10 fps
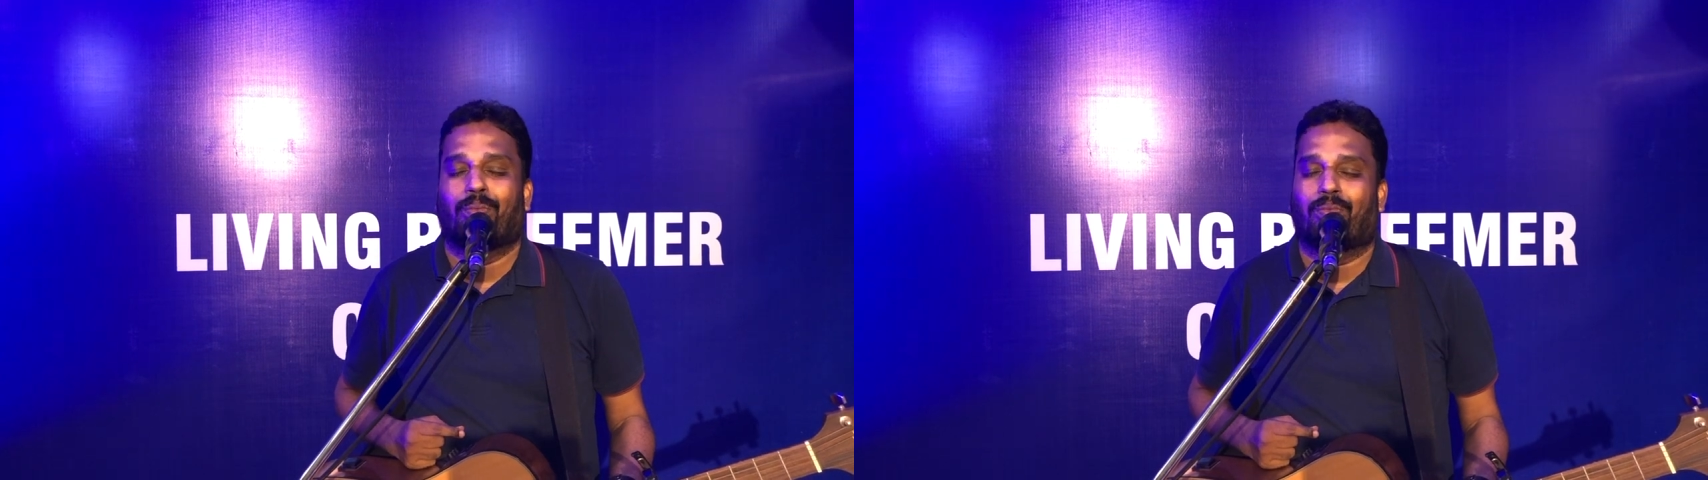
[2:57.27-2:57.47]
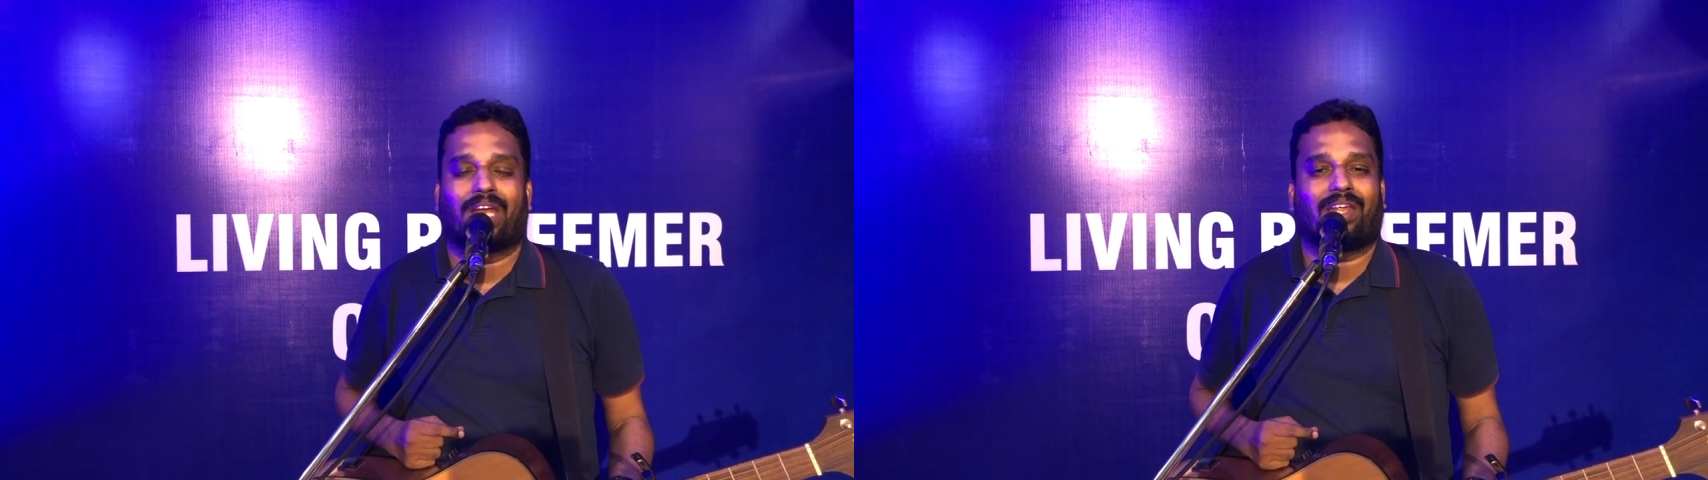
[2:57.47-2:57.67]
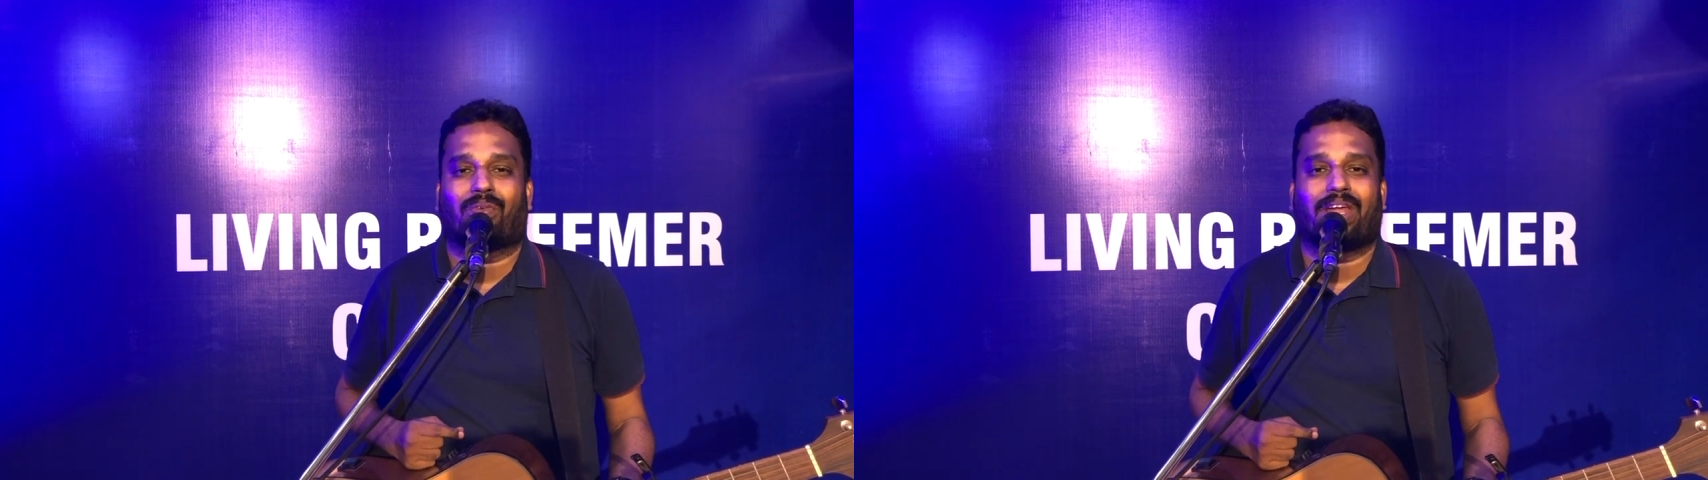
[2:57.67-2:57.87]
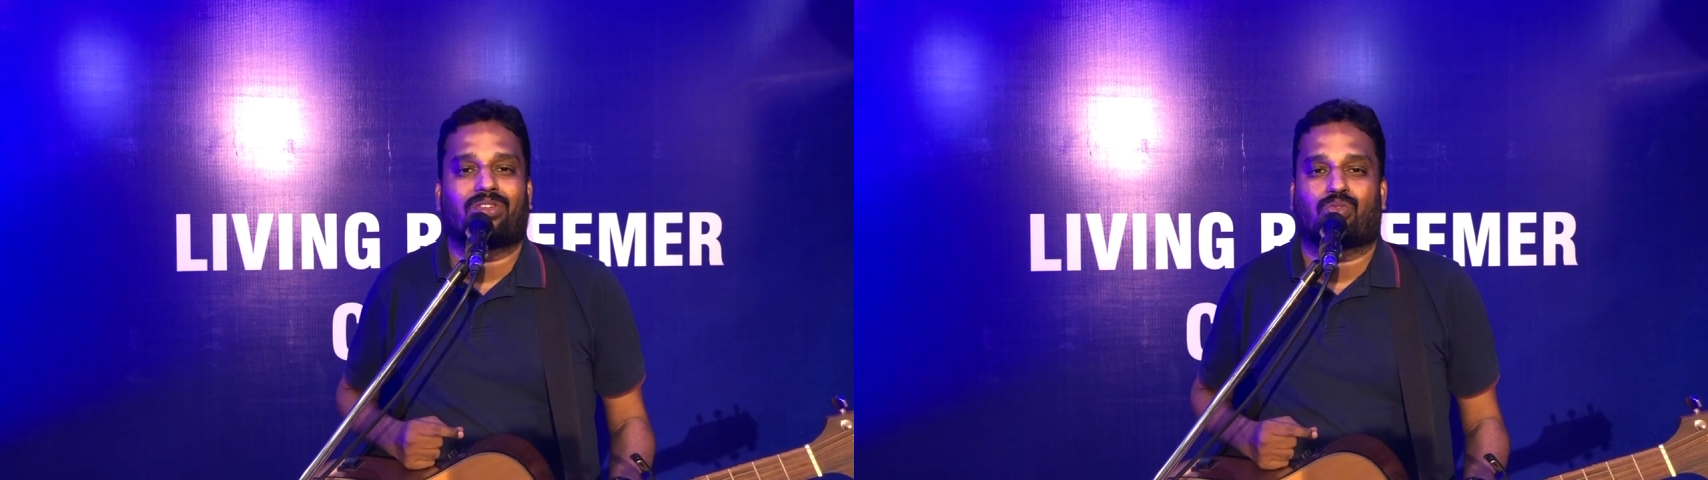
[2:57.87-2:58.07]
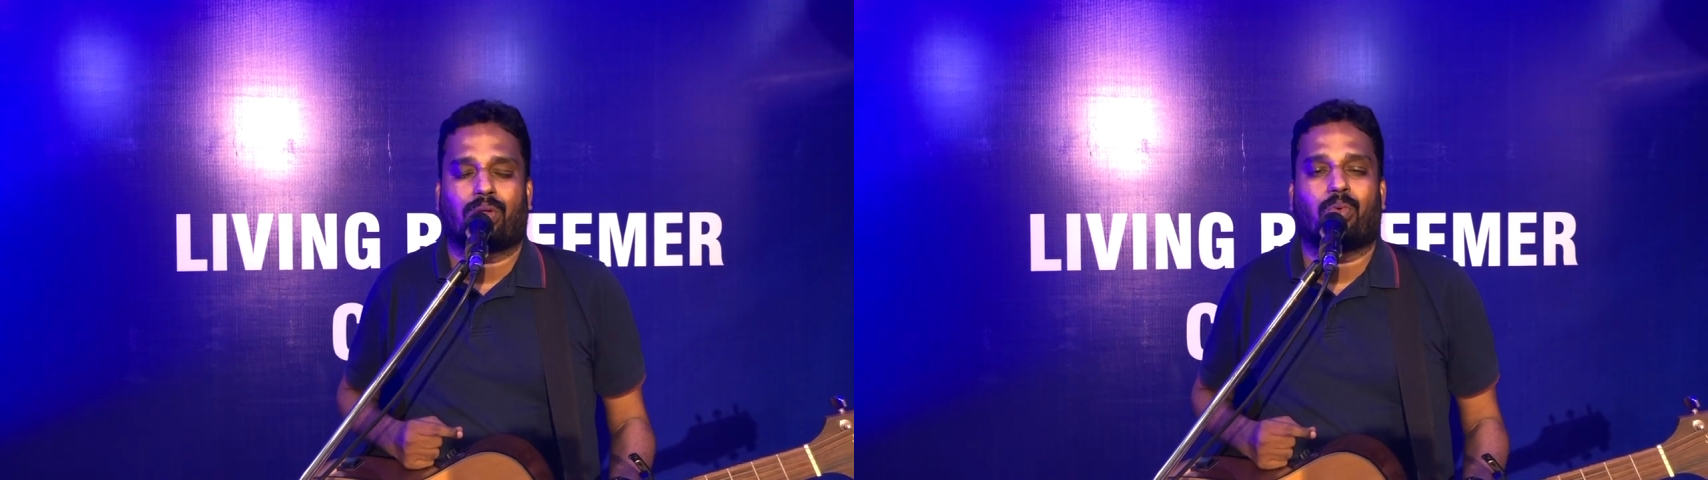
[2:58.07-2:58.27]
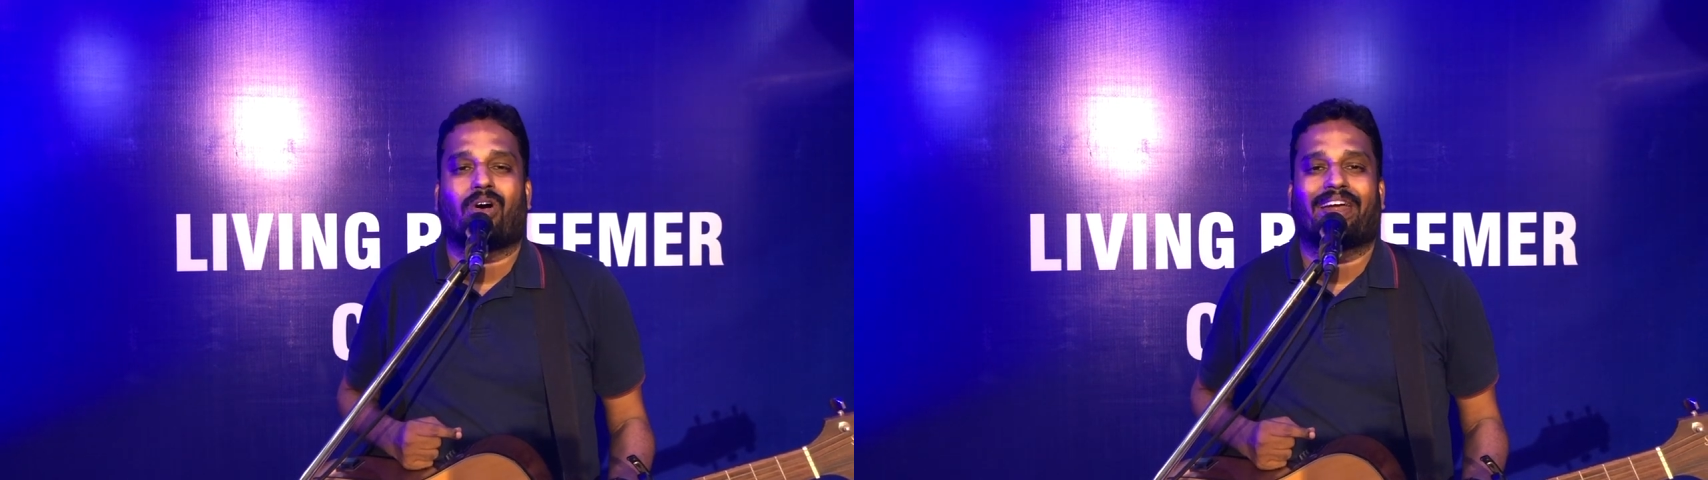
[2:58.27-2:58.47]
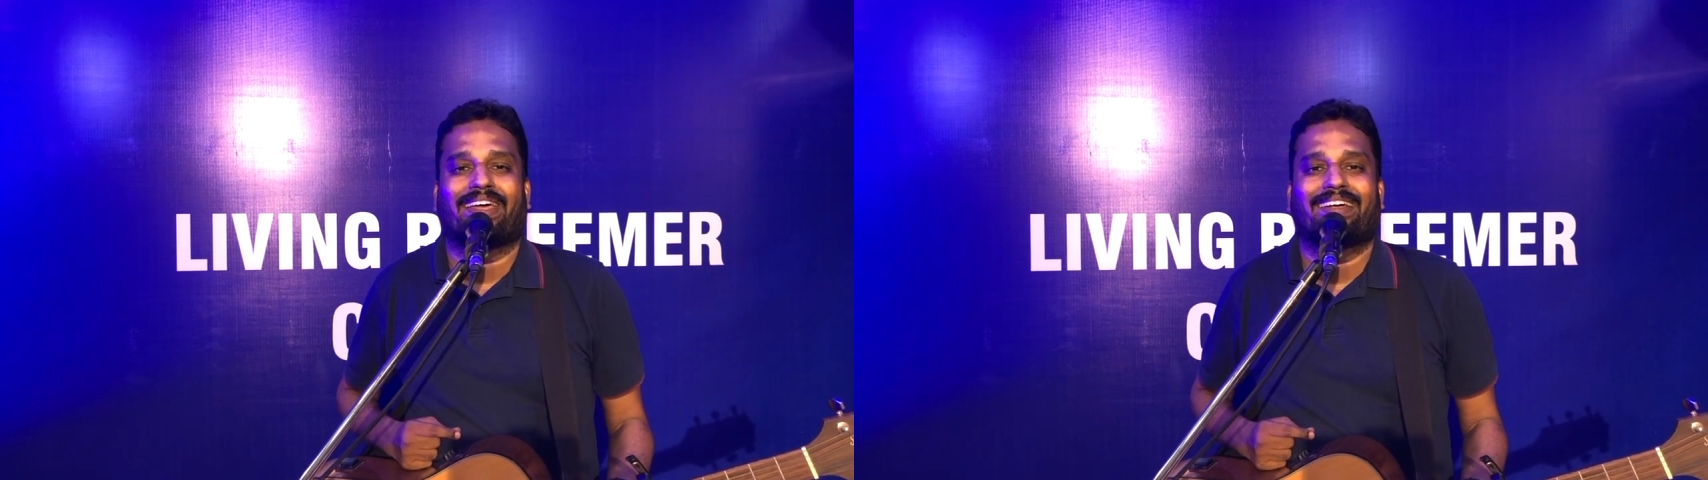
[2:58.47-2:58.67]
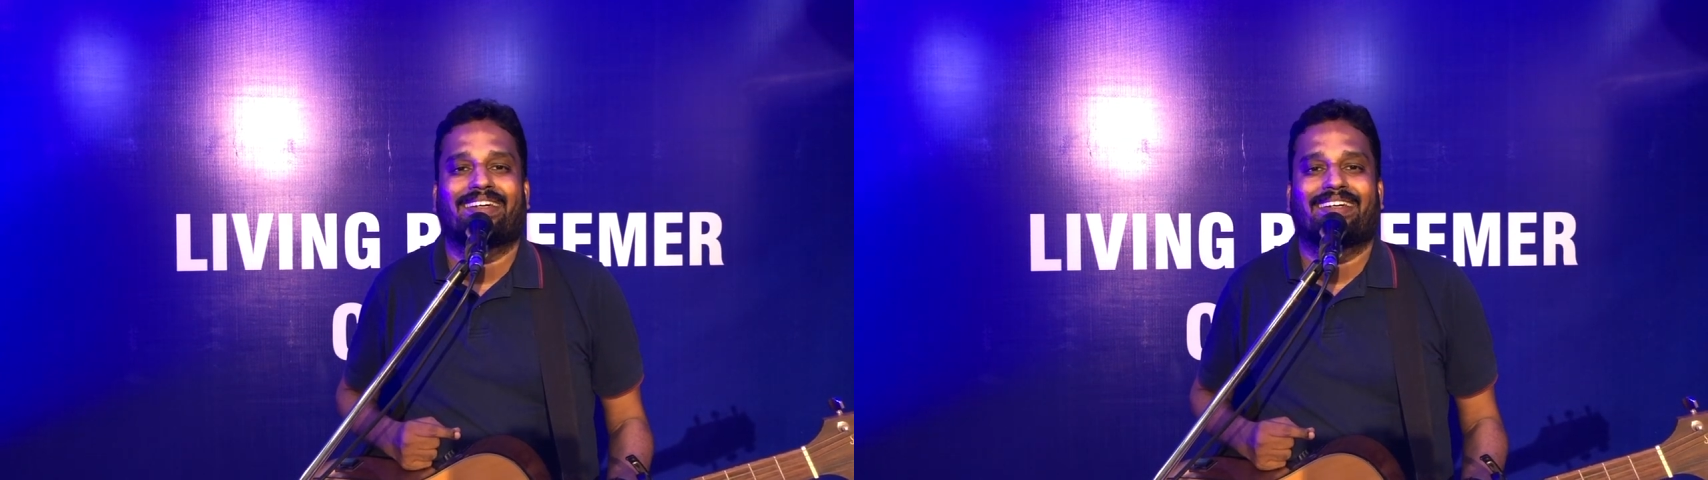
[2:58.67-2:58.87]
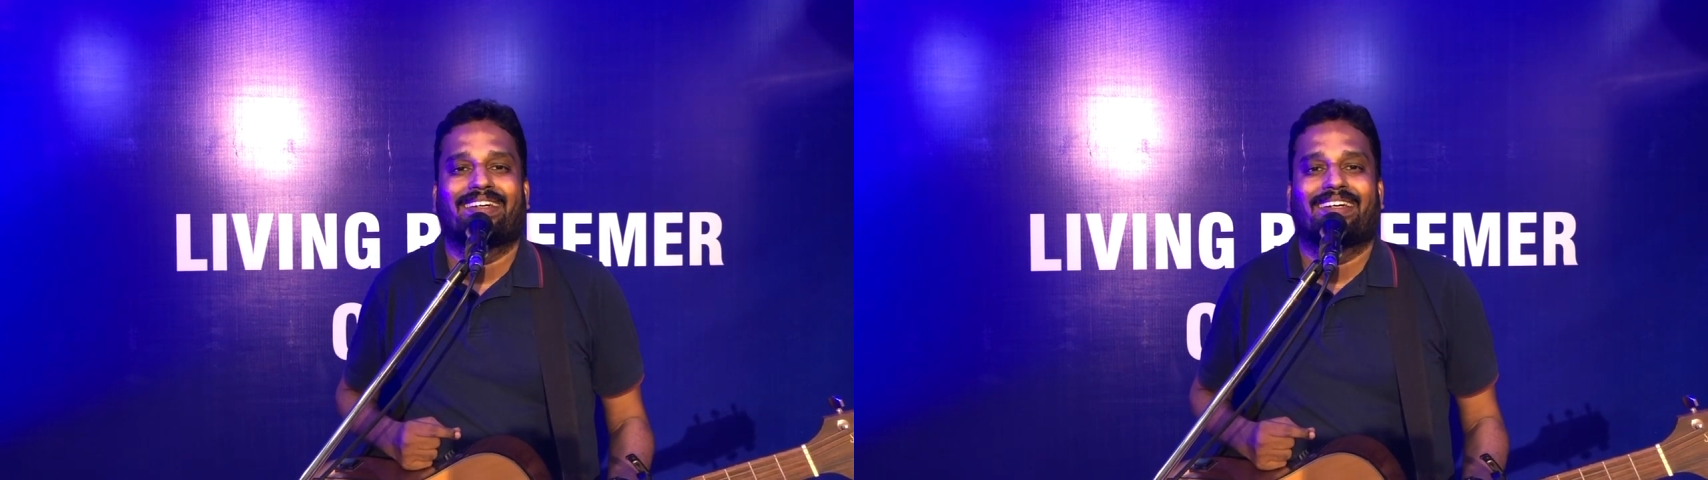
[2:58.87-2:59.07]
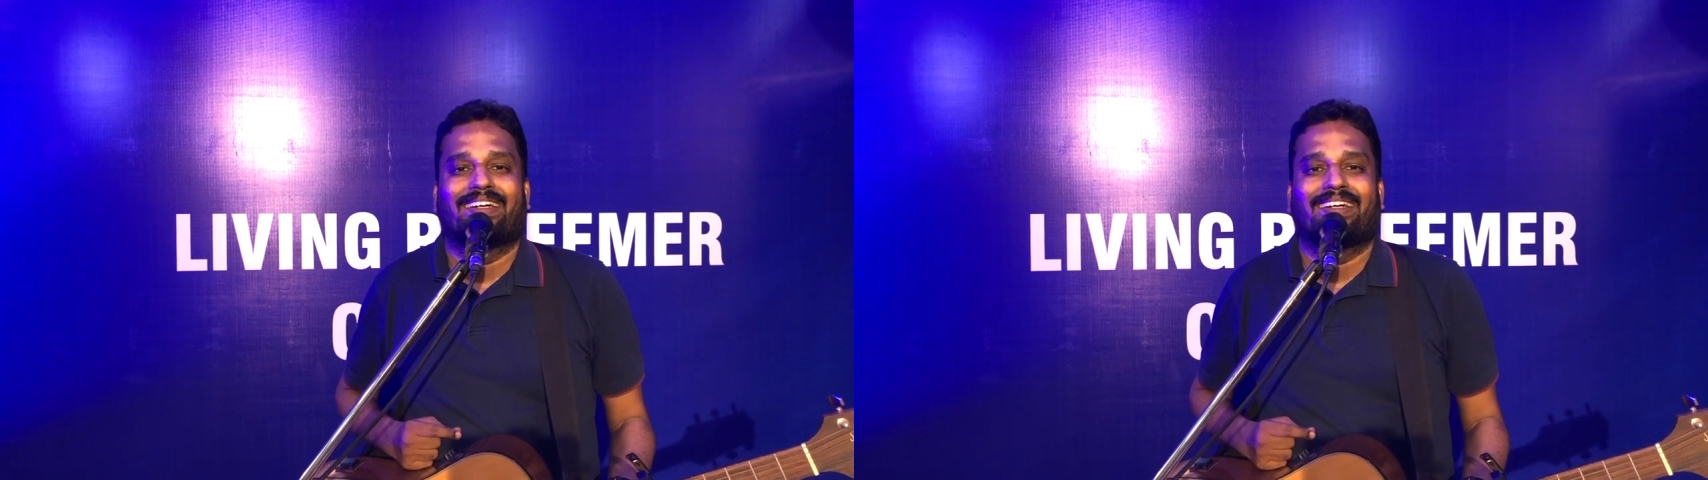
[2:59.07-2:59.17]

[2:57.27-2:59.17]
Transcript: very great reward.